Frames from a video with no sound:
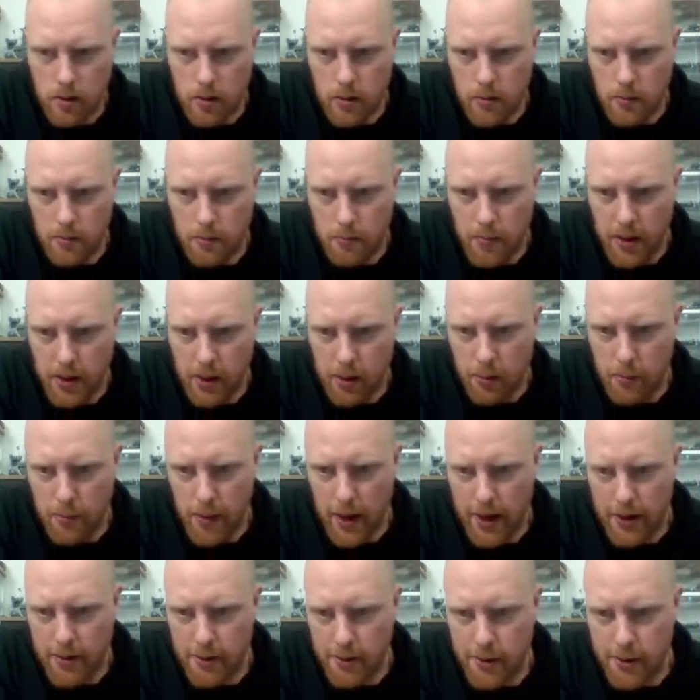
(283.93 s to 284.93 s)
Bigger
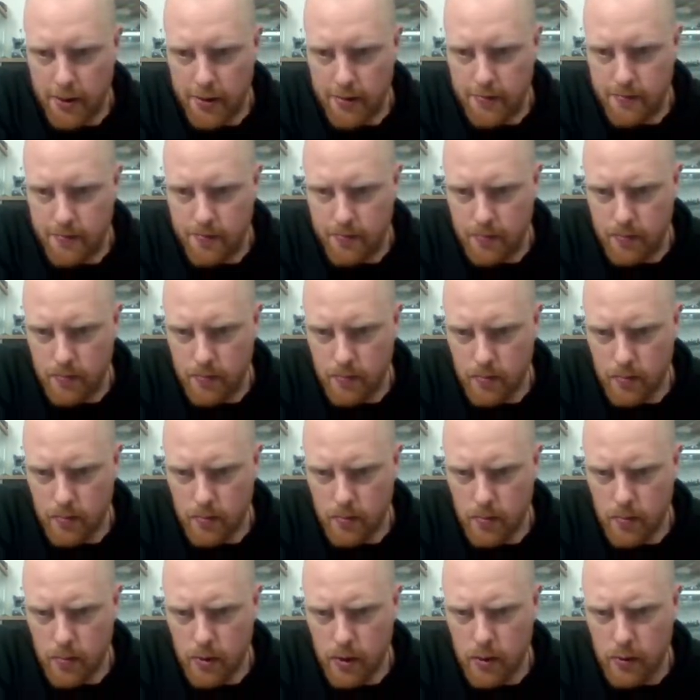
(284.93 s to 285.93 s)
banner.
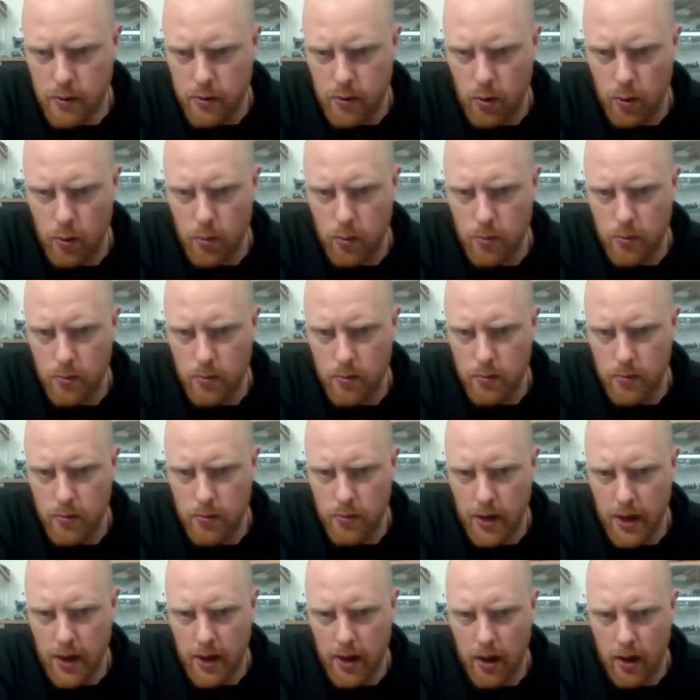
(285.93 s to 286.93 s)
So
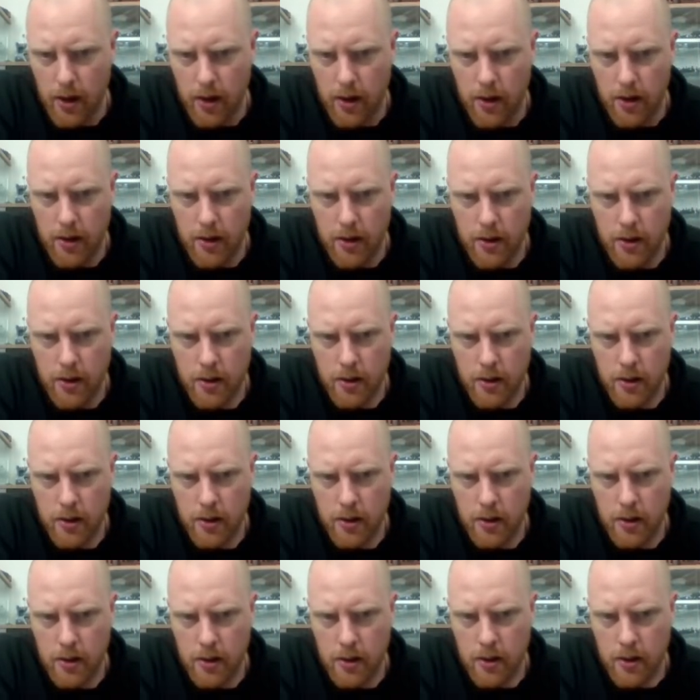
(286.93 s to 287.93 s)
they are
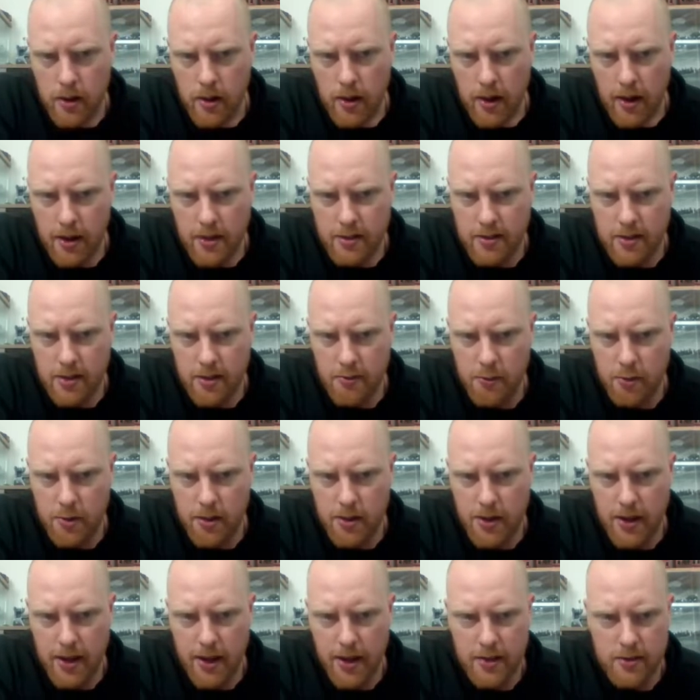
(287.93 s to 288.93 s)
as
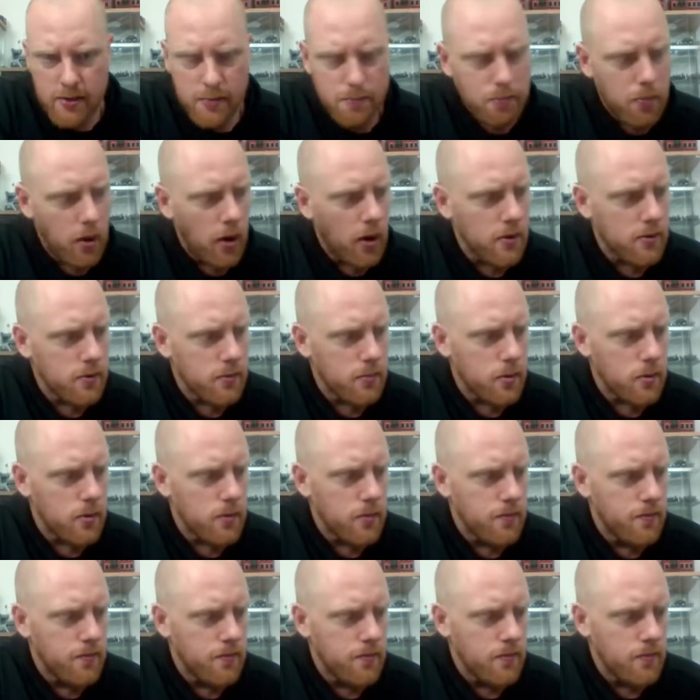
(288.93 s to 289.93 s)
different as possible.
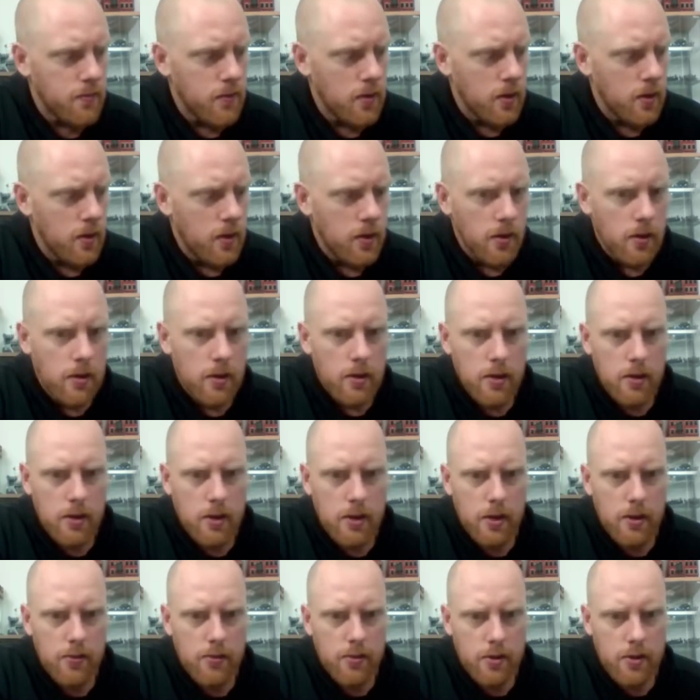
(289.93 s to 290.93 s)

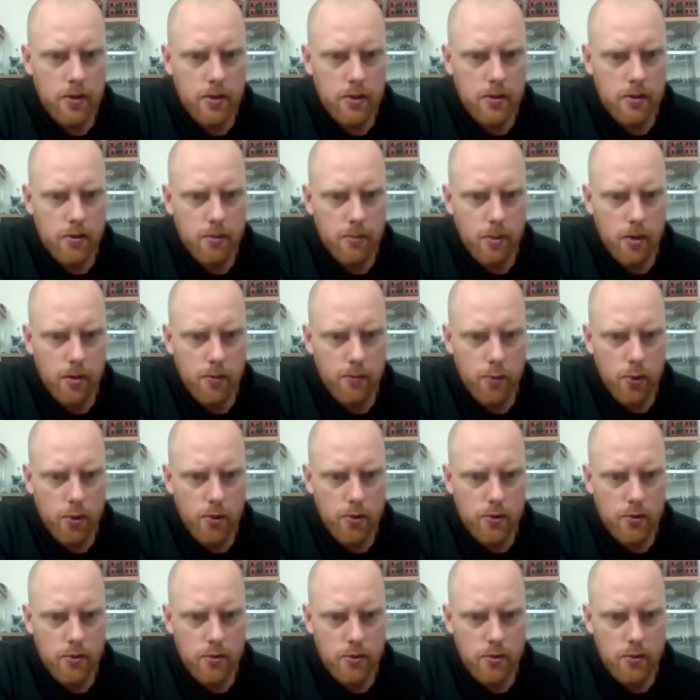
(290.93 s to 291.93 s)
Even did some
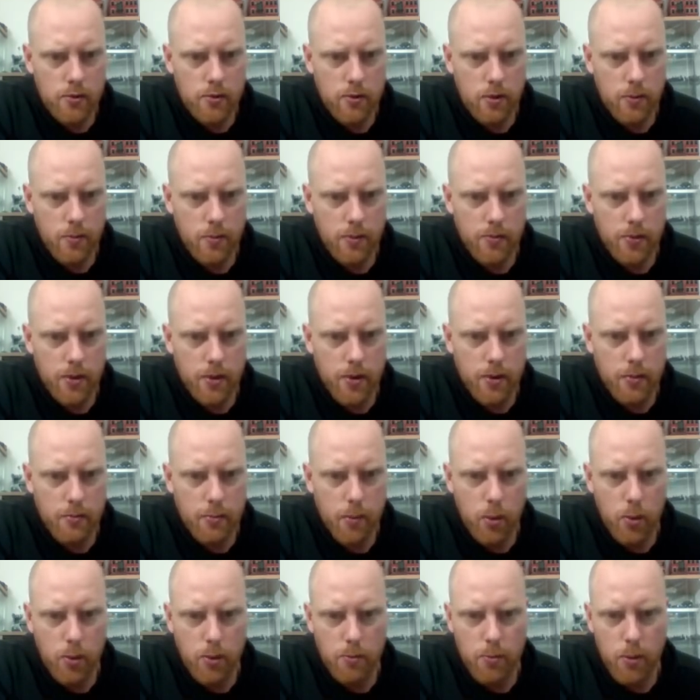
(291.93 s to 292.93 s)
conversions on some of the
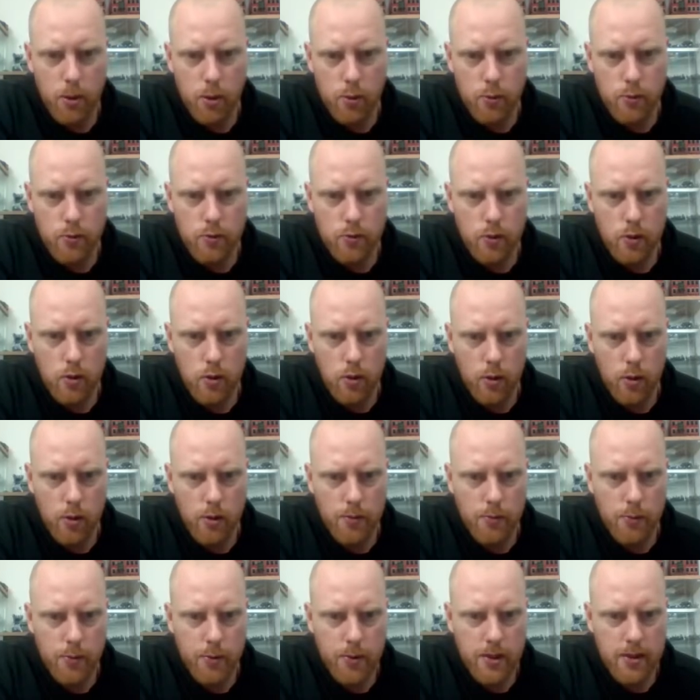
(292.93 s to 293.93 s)
monopose Lord
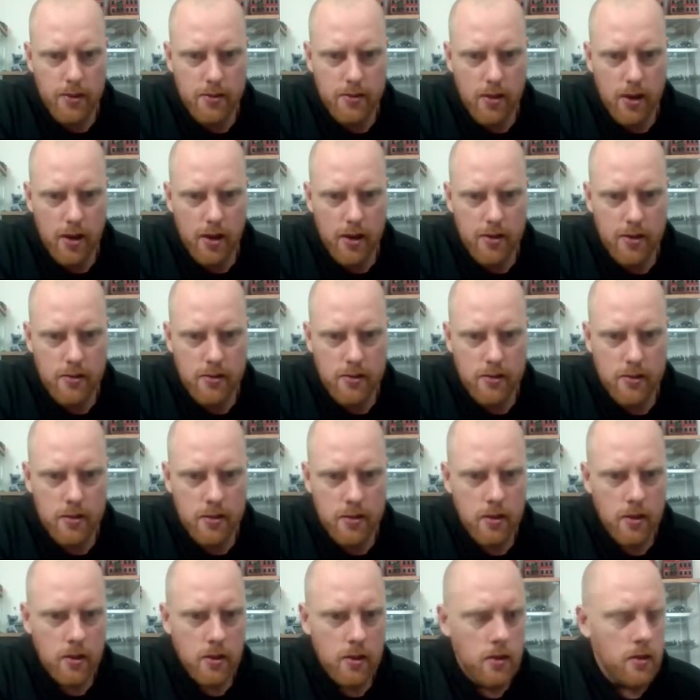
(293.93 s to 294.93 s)
of the Rings guys.
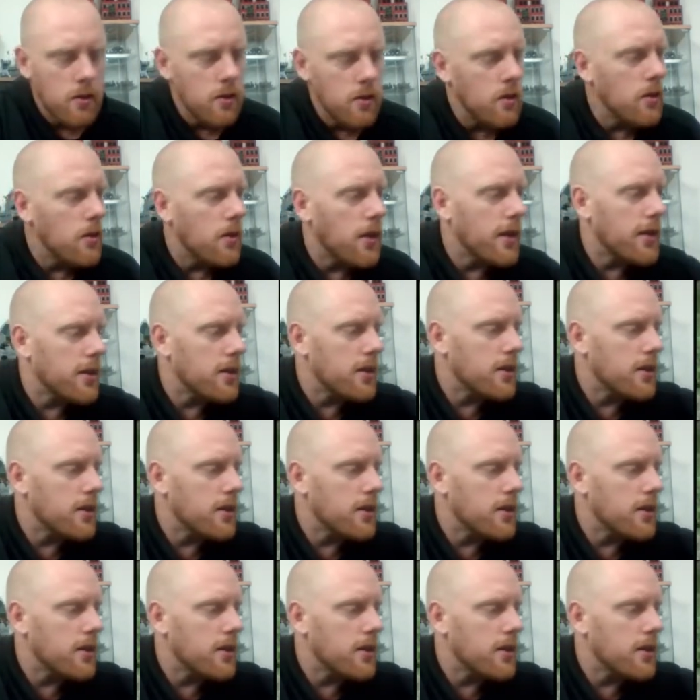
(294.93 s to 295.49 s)
Like,